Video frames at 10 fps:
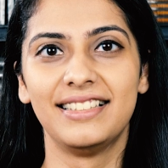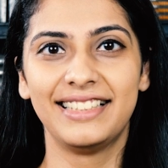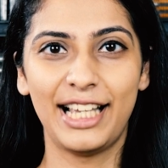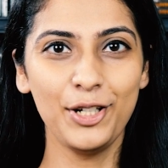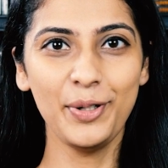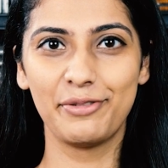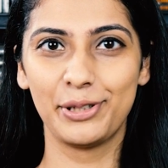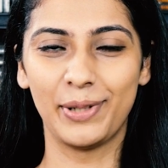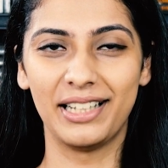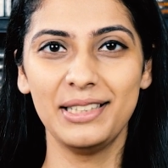Hello
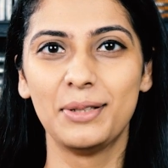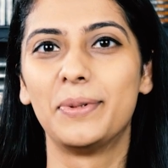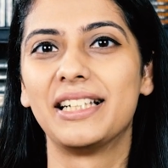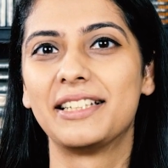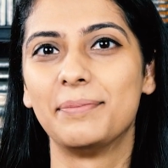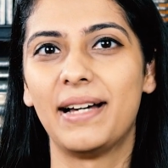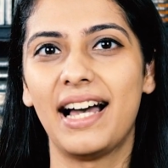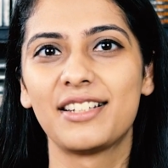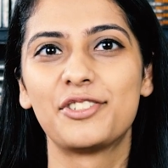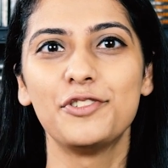everyone, welcome
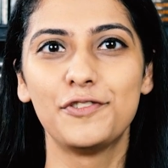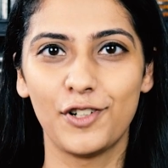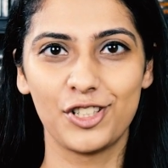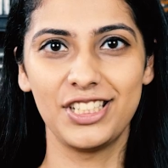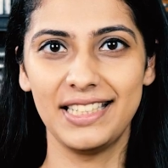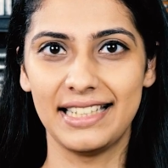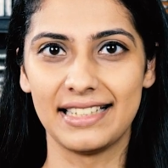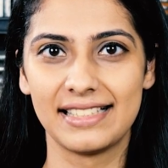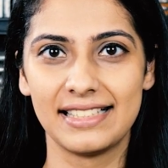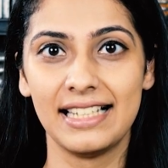back to Fauji
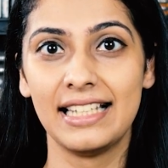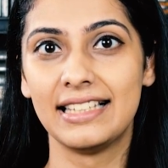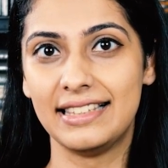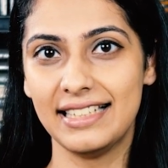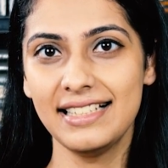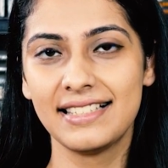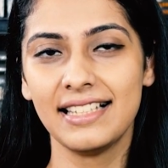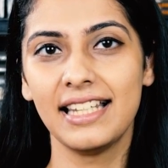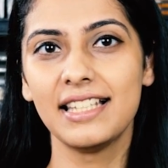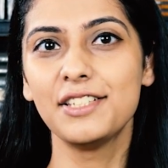Days. This
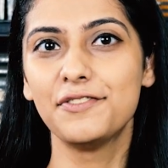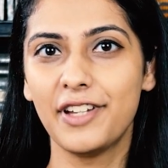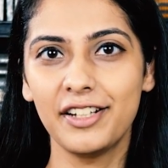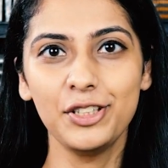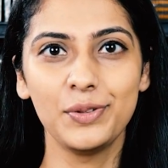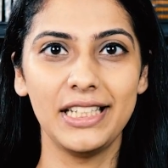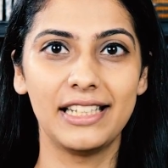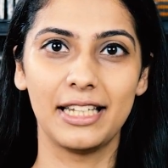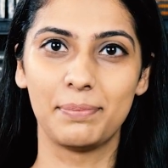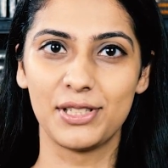is a very
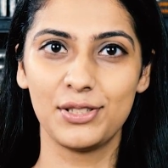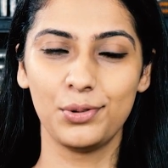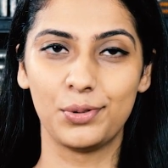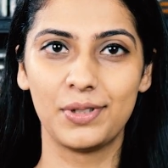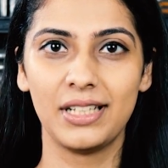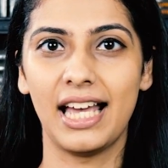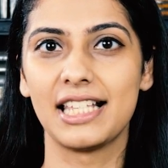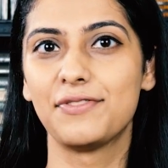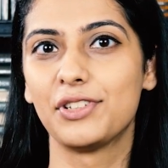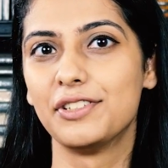unique episode as
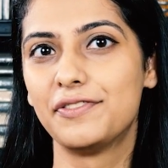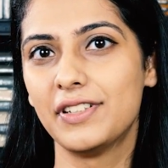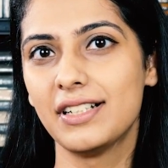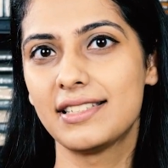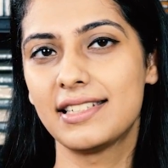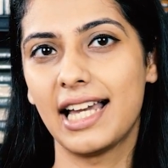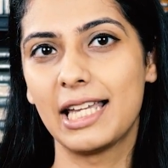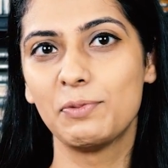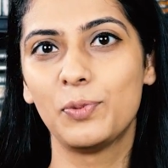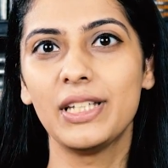for the first time
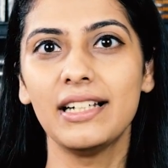we are